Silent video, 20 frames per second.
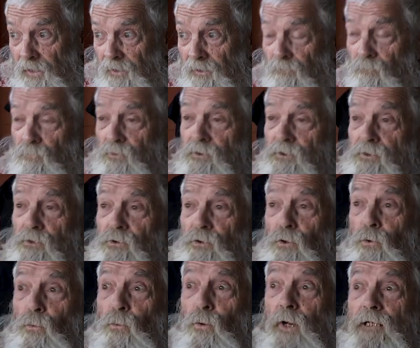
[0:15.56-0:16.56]
Allen was the
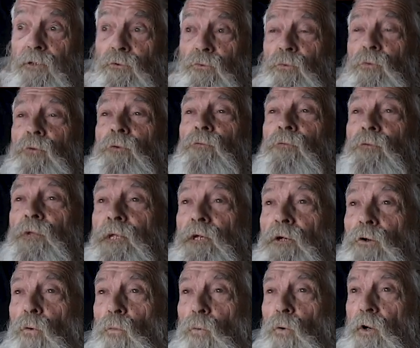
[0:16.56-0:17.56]
director of the
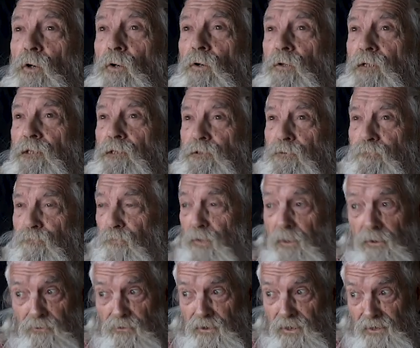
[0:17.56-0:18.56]
Aquarius
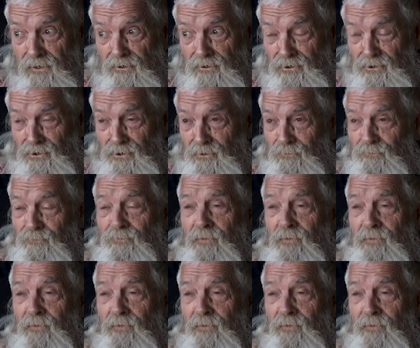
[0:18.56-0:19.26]
Foundation.